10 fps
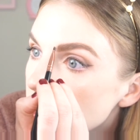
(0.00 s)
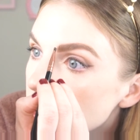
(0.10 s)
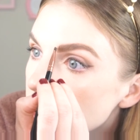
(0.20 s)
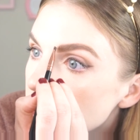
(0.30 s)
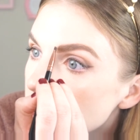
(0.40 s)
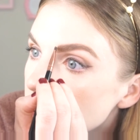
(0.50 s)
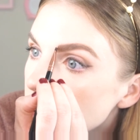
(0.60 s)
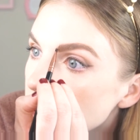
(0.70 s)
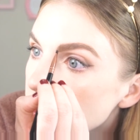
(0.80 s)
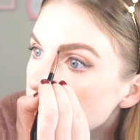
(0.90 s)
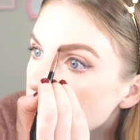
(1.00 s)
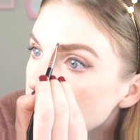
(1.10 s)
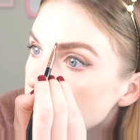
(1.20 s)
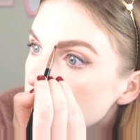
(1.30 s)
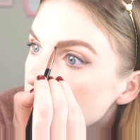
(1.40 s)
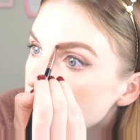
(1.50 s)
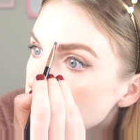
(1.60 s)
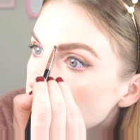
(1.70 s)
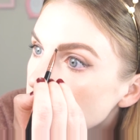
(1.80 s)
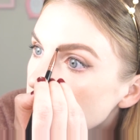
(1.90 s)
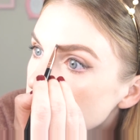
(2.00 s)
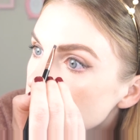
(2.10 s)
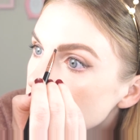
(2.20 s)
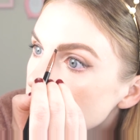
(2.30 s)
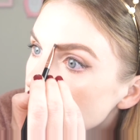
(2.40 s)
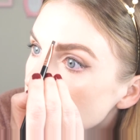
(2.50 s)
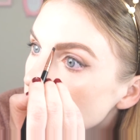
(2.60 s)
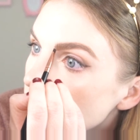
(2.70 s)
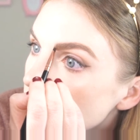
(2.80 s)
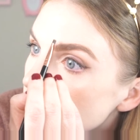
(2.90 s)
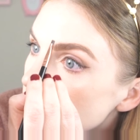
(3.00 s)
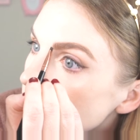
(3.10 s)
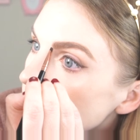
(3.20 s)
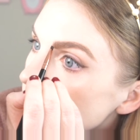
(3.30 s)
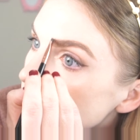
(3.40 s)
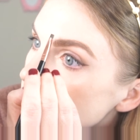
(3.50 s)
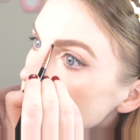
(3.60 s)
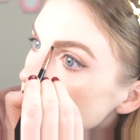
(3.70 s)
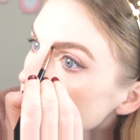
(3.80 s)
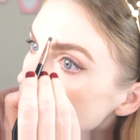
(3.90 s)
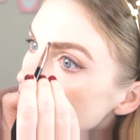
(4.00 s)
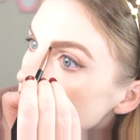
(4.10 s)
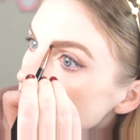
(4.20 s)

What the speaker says: the tip of this brush to kind of just